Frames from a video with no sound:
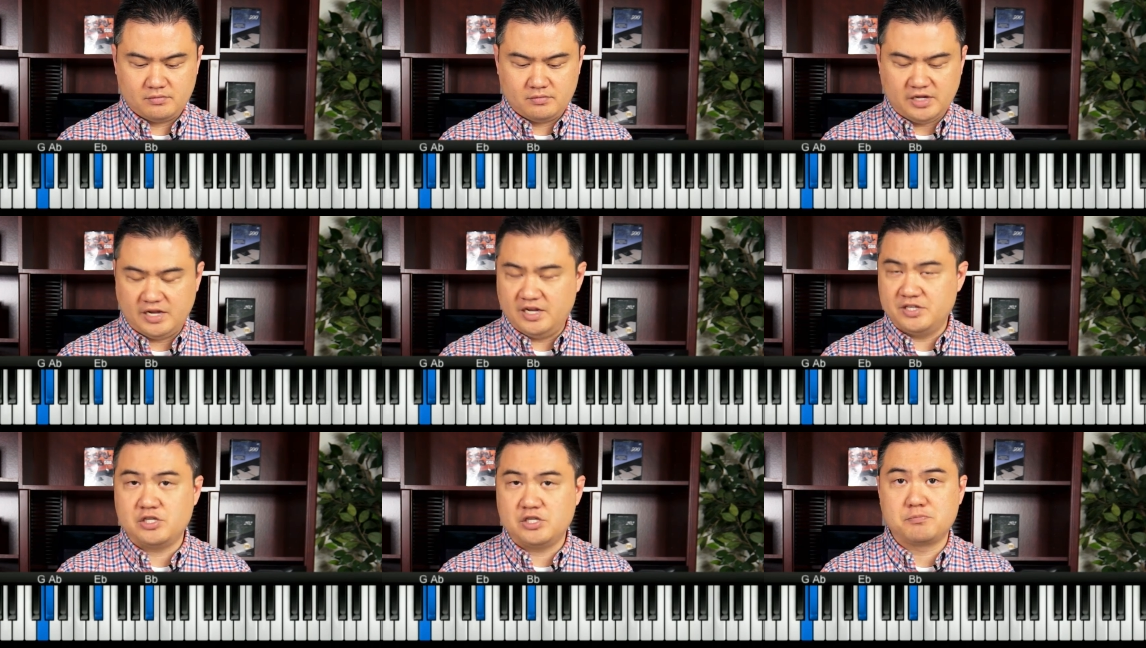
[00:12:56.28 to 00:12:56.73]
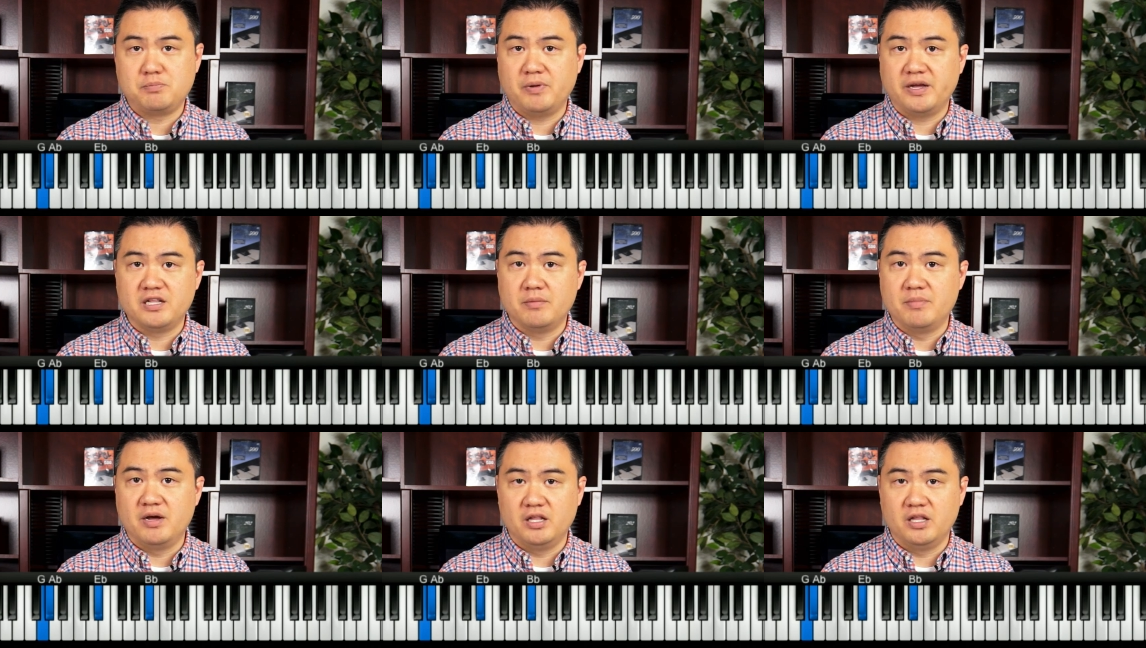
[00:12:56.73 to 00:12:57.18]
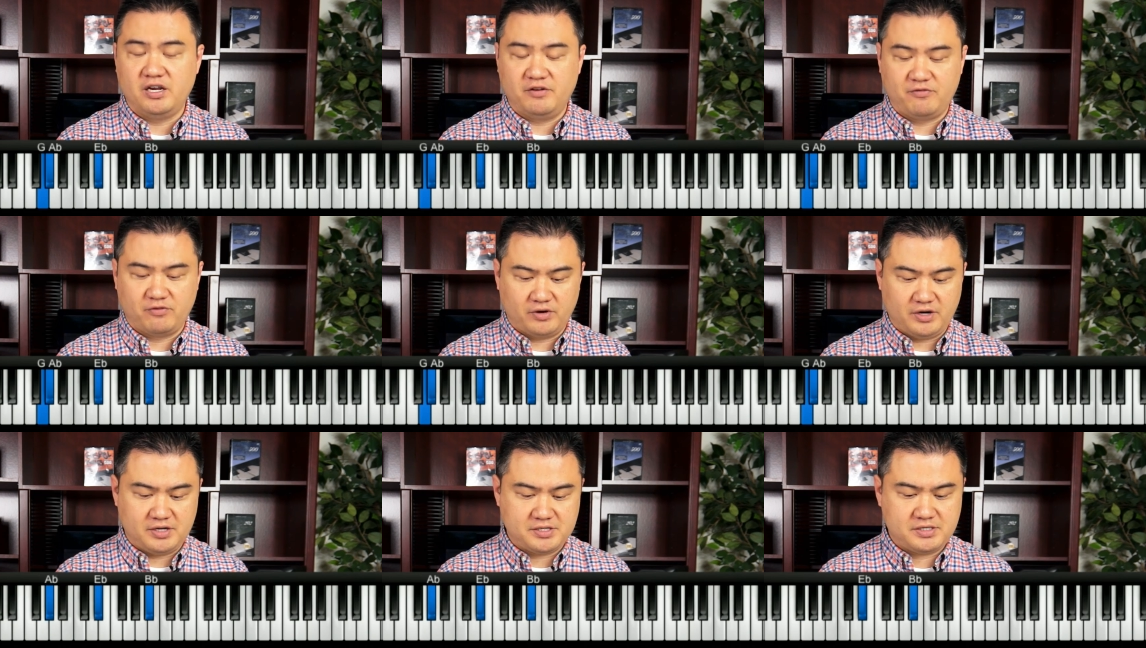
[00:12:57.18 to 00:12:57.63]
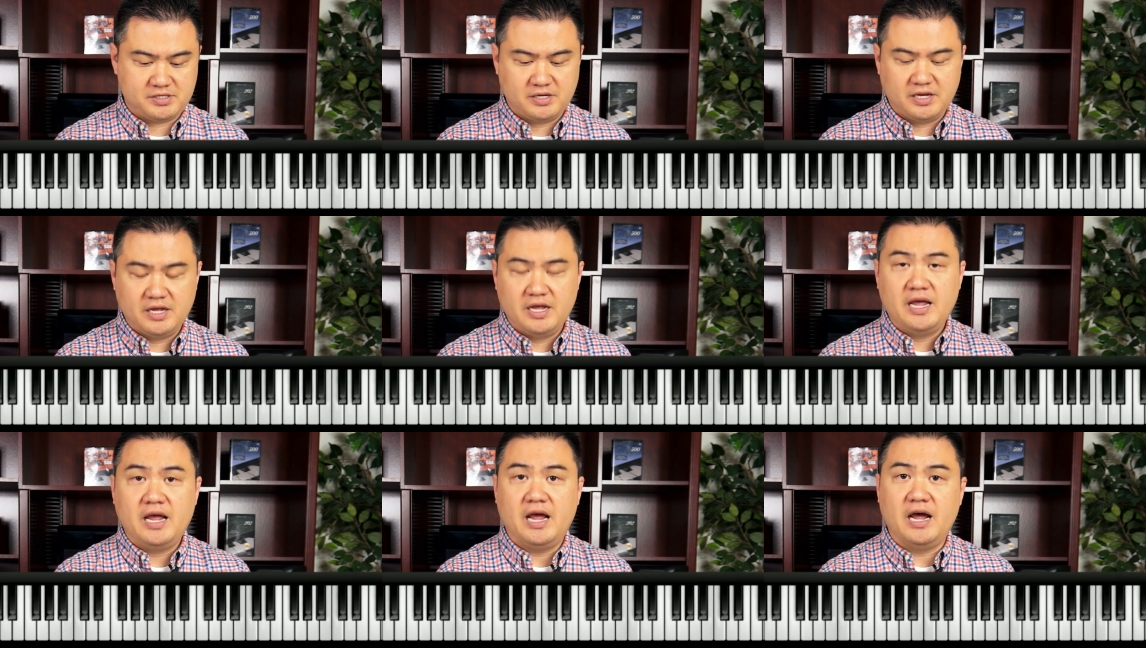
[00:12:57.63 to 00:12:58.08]
And it's just playing the melody for us.
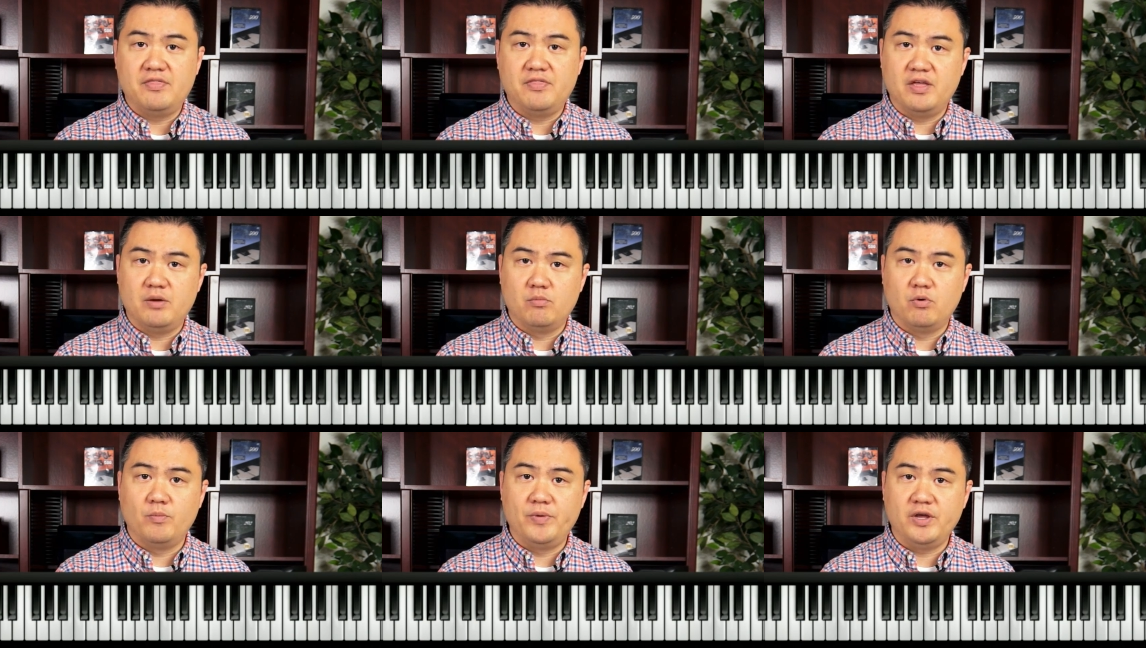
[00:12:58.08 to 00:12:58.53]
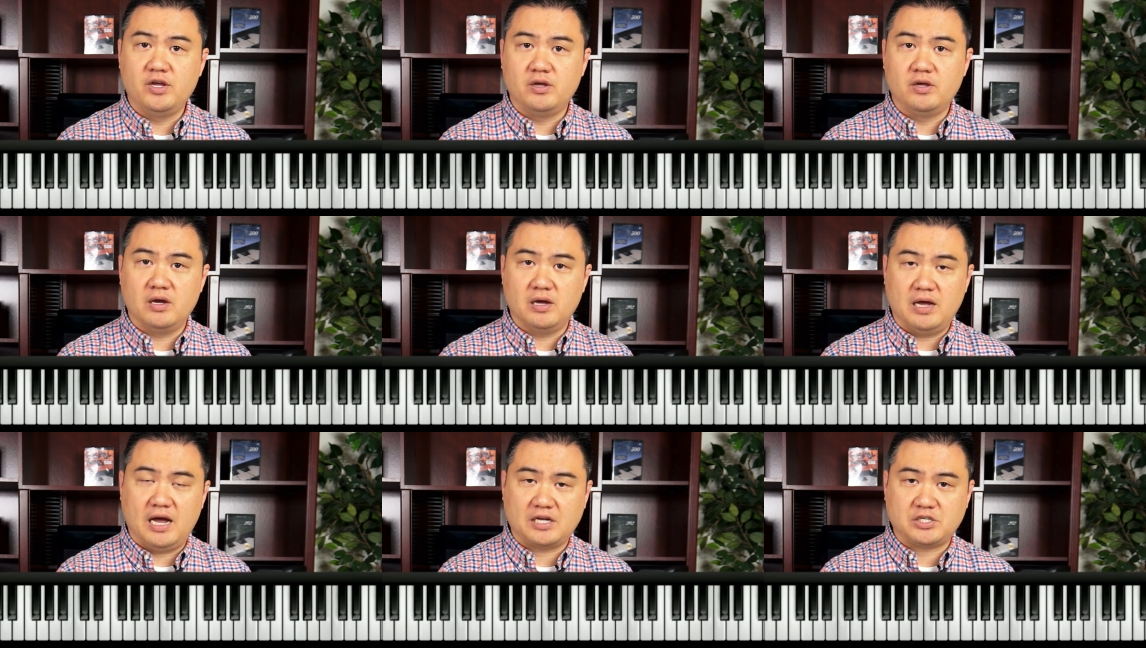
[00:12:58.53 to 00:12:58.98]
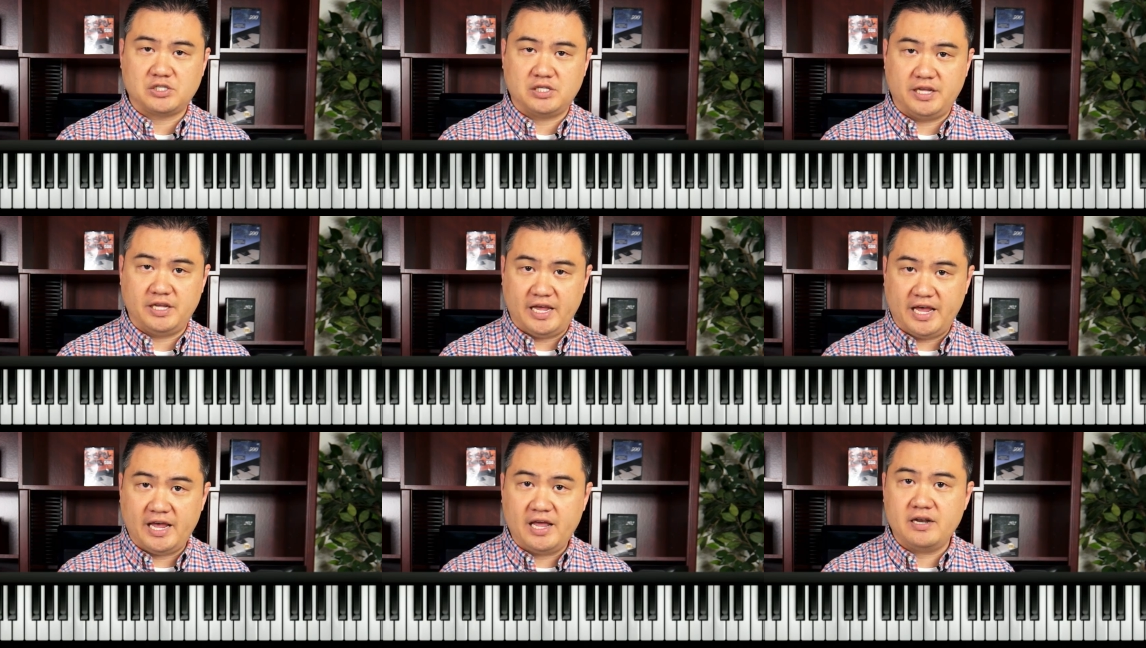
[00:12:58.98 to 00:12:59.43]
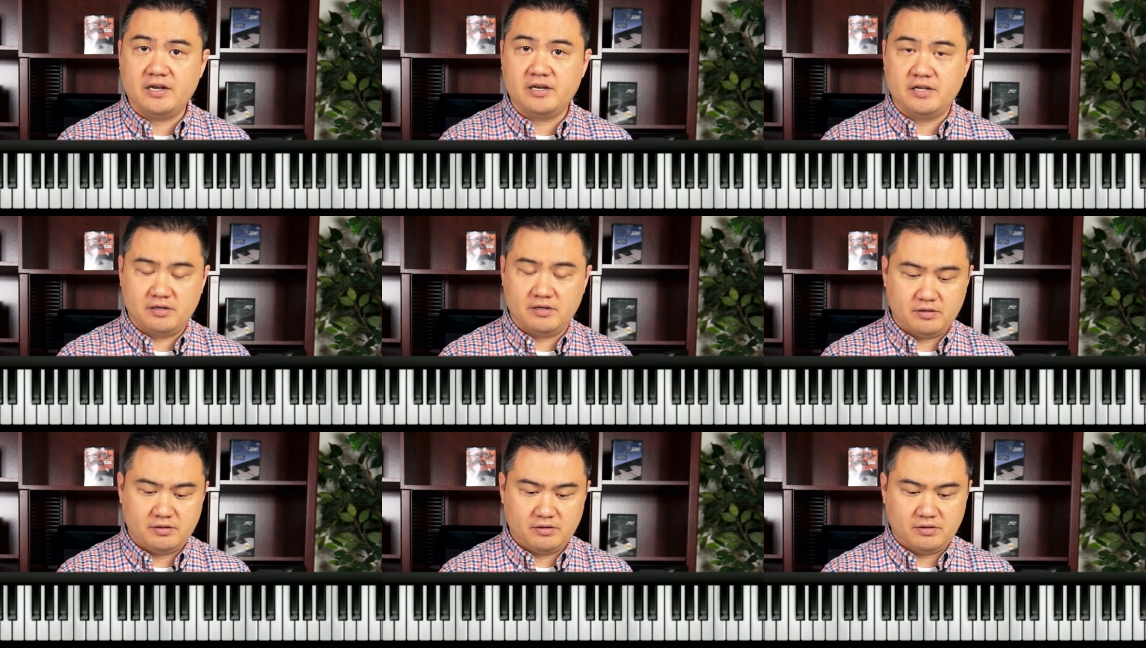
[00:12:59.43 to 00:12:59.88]
And then when we actually end
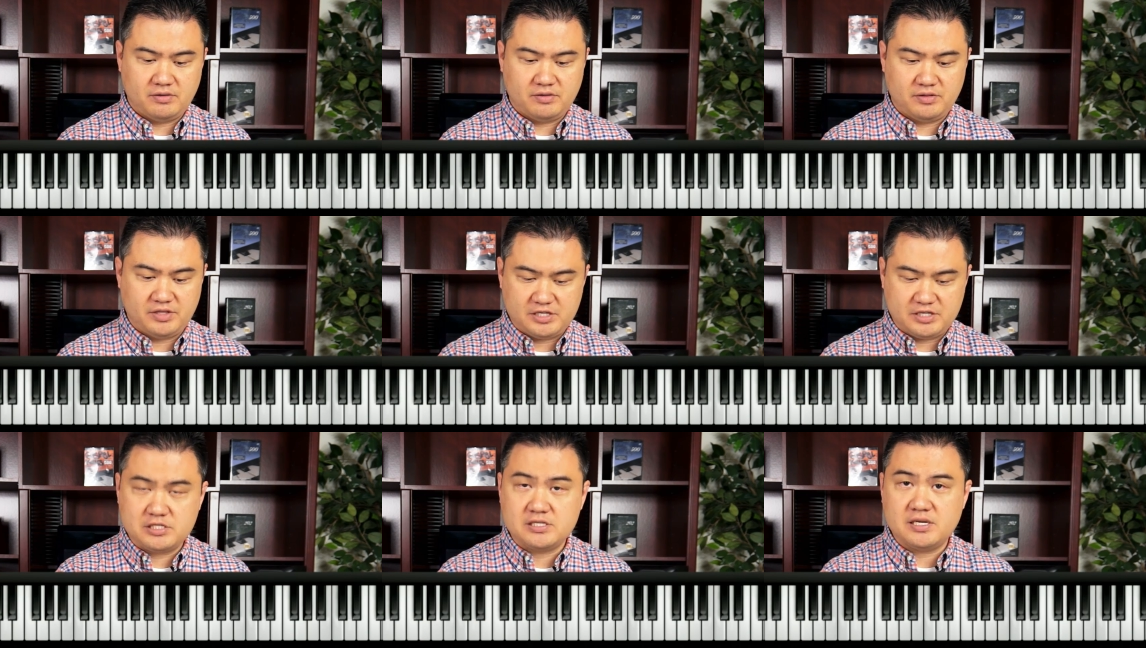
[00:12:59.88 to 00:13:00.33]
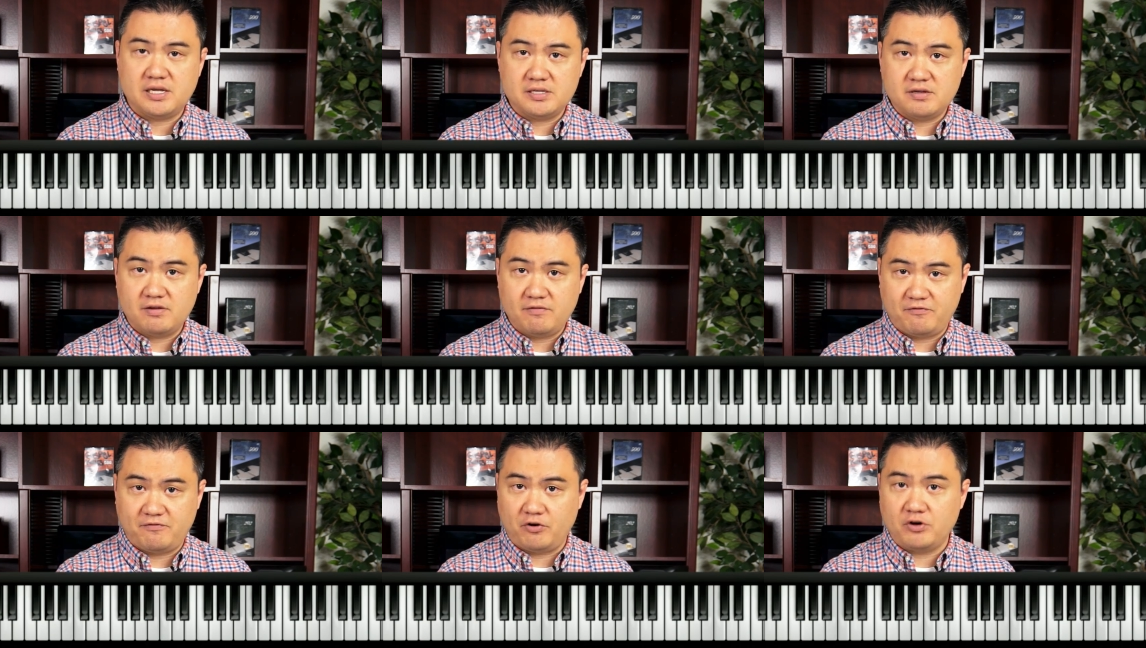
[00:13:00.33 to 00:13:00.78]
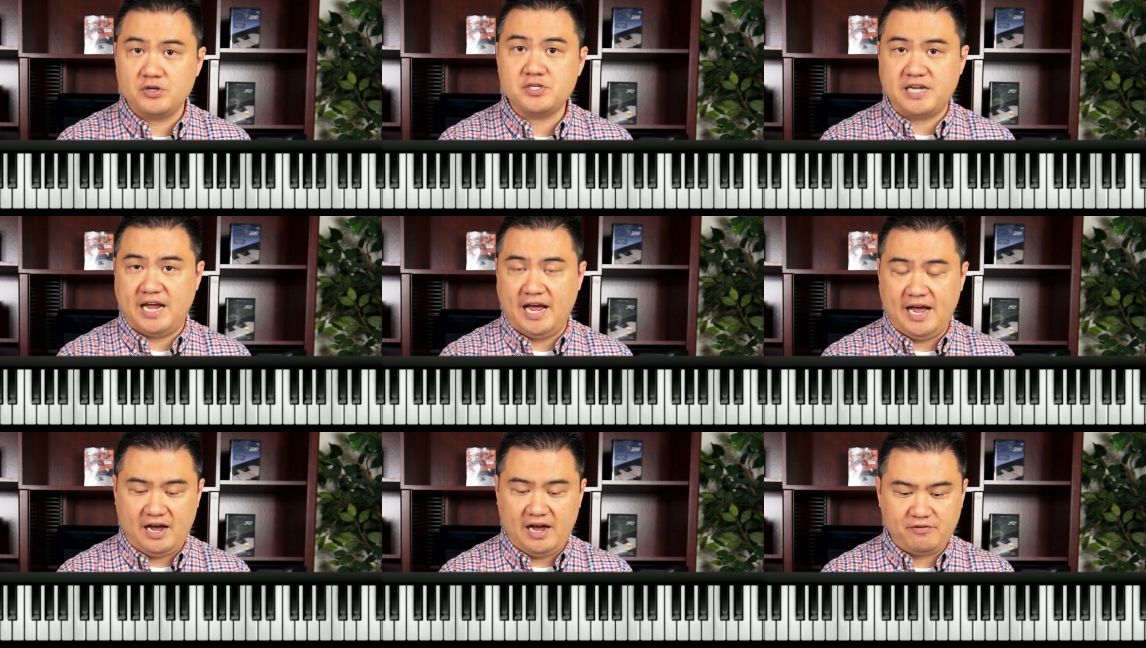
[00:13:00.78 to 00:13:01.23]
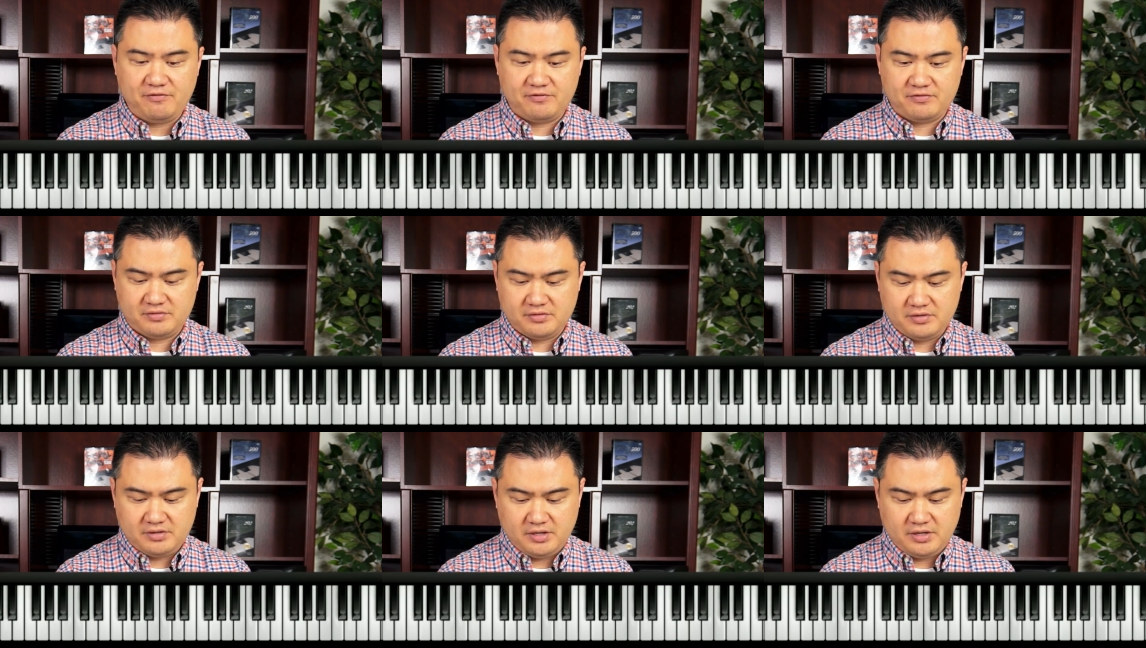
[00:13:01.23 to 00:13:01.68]
this first half,
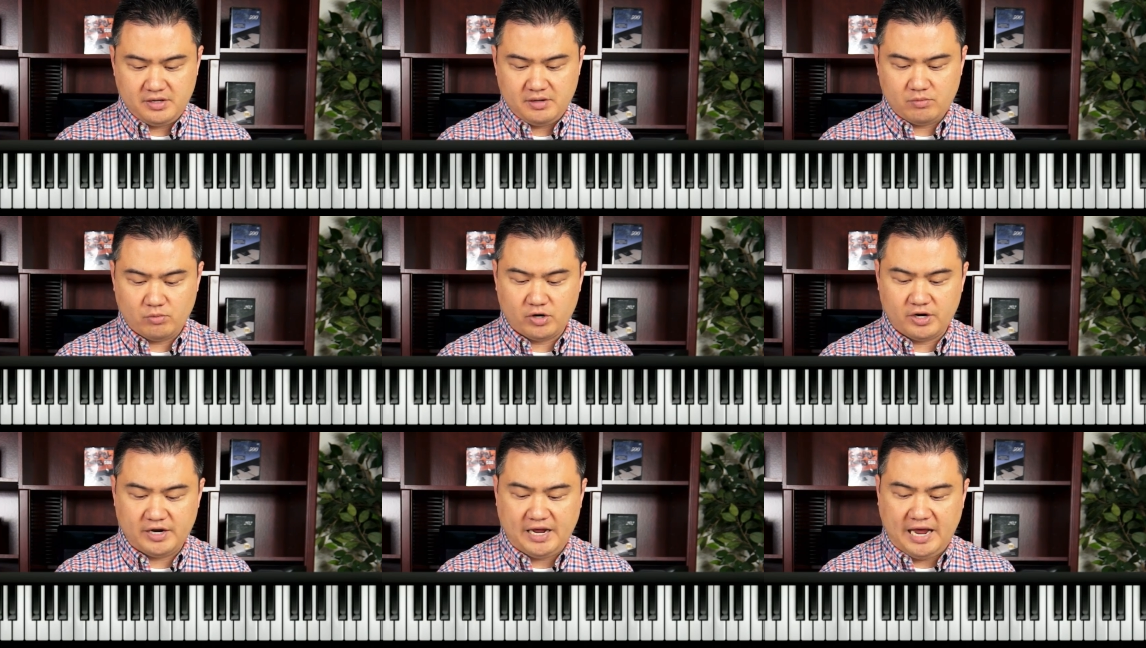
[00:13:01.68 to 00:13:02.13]
we're going